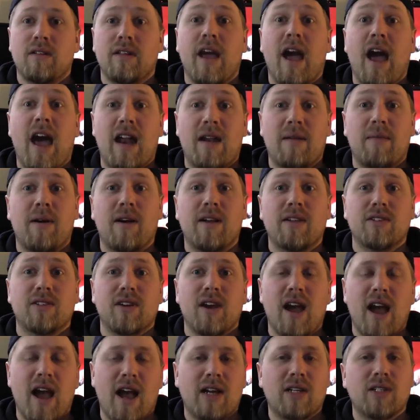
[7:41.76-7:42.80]
the
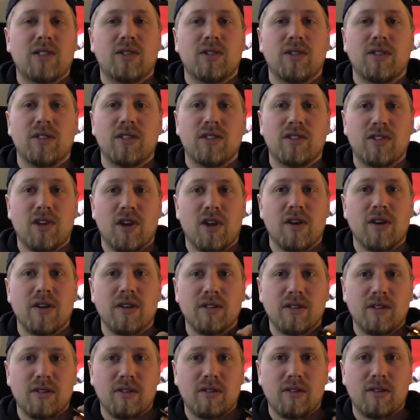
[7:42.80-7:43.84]
atomizer actually
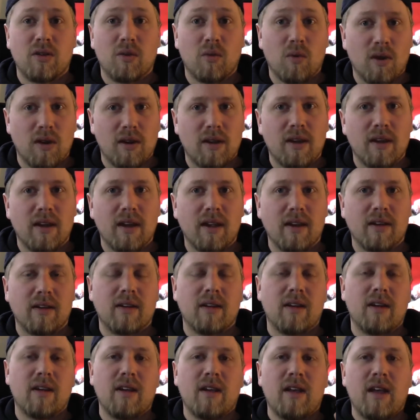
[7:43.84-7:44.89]
starting to work again.
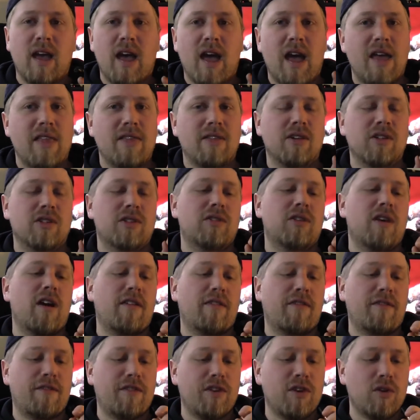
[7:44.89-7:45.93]
And there's
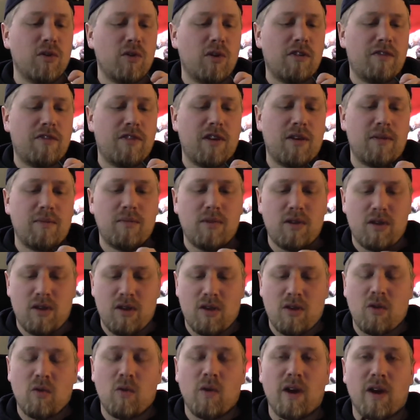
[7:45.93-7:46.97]
a few of them
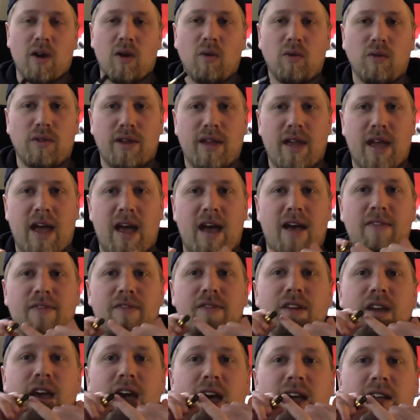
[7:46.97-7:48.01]
where only
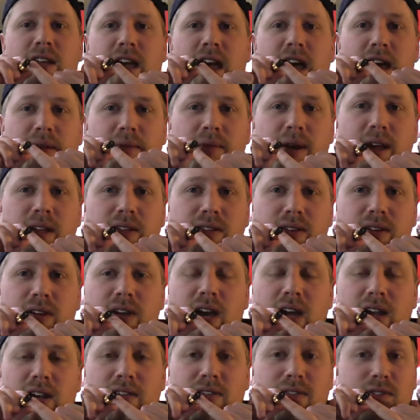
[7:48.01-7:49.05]
half the
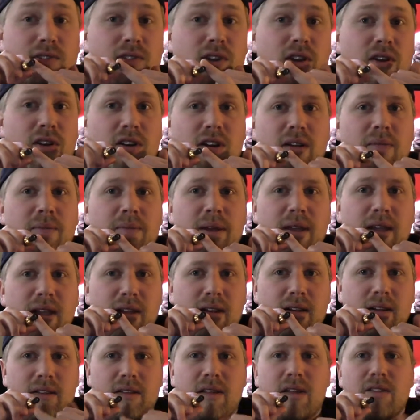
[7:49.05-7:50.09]
atomizer kind of started up
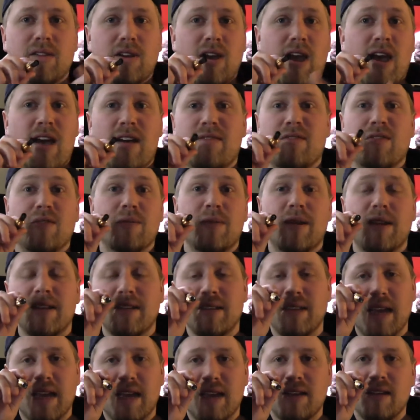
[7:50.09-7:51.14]
again and the other half
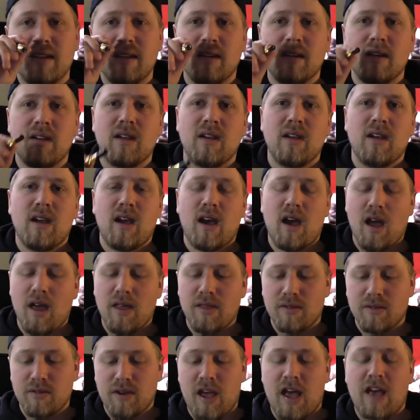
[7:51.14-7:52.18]
remained dead.
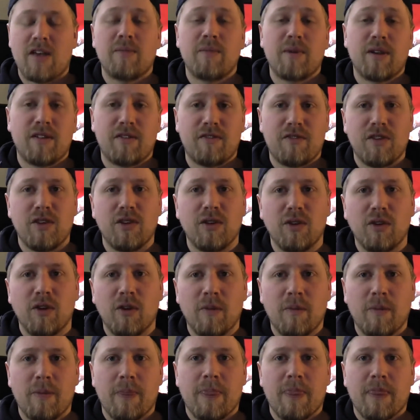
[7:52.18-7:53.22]
And there have been a
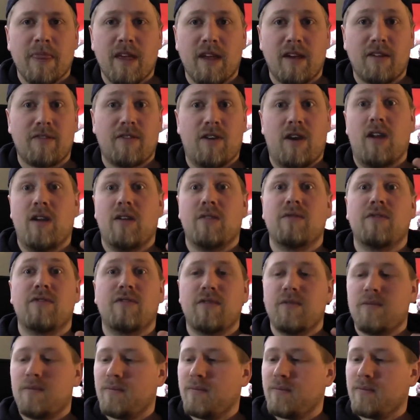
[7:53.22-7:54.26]
few that have kind
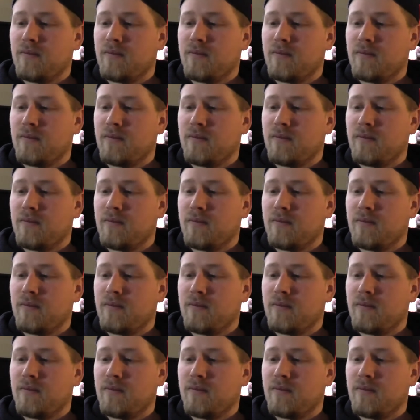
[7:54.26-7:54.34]
of